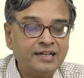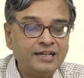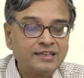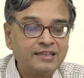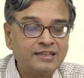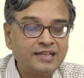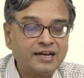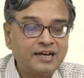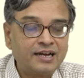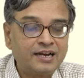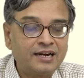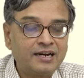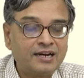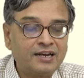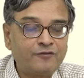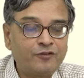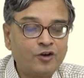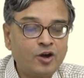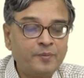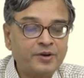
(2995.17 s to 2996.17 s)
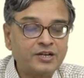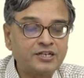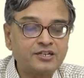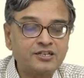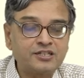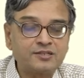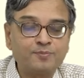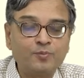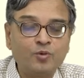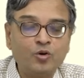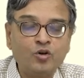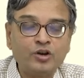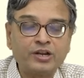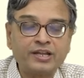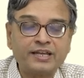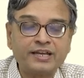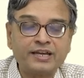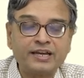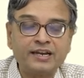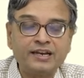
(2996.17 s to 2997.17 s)
the deformation is more
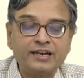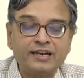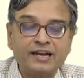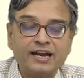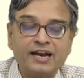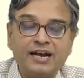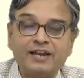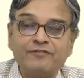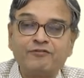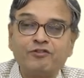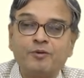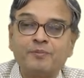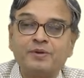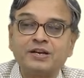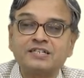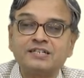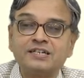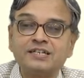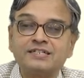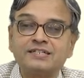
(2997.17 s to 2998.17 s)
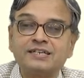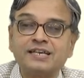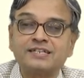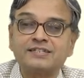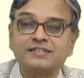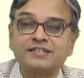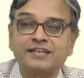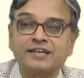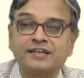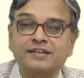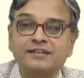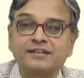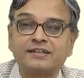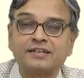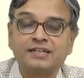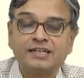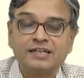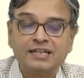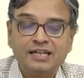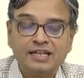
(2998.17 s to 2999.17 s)
here and deformation is less here.
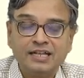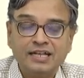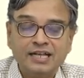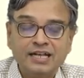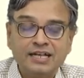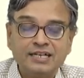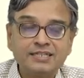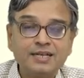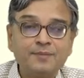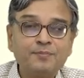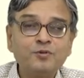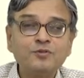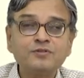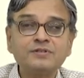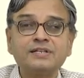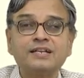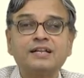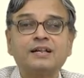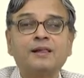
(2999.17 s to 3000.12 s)
Suppose